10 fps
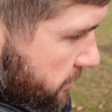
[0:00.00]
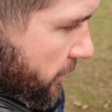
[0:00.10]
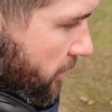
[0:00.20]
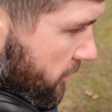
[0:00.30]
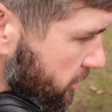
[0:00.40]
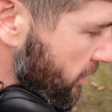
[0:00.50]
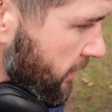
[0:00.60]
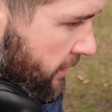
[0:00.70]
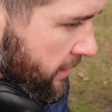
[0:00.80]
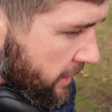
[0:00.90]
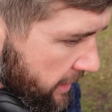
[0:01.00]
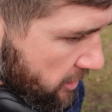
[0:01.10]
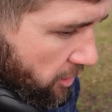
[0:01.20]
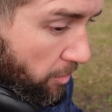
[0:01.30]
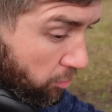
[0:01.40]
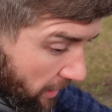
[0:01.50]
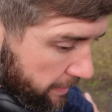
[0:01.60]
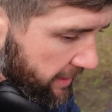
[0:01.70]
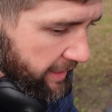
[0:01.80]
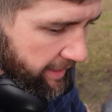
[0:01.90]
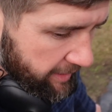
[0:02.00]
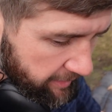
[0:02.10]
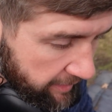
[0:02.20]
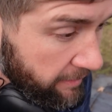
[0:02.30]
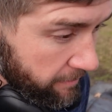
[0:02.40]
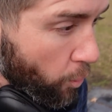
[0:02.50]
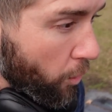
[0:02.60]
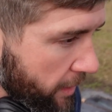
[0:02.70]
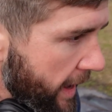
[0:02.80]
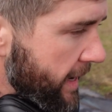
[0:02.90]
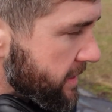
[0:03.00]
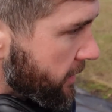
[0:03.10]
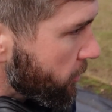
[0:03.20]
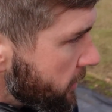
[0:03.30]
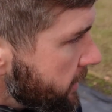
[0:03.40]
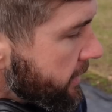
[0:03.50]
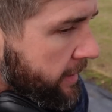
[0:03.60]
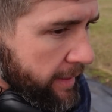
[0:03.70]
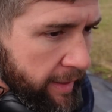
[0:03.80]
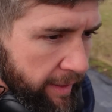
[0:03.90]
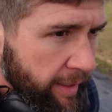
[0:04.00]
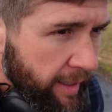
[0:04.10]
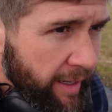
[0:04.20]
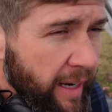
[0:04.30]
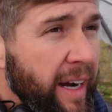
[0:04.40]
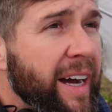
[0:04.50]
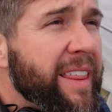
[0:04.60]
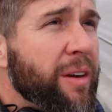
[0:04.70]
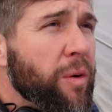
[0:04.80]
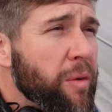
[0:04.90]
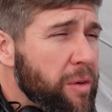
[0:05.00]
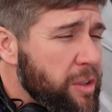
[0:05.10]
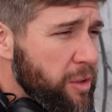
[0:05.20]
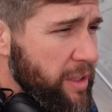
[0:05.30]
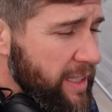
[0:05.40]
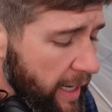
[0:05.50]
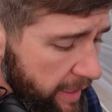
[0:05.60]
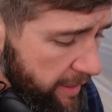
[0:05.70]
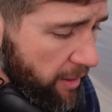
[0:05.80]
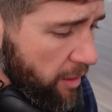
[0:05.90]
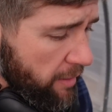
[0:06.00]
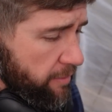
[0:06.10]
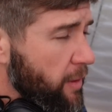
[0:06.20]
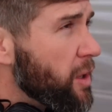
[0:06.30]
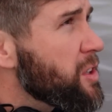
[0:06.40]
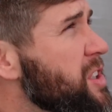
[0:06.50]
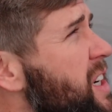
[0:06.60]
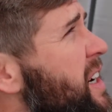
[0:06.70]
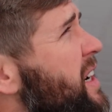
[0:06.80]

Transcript: first and start prepping that area for that. So I think what we're going to do is tighten it all up first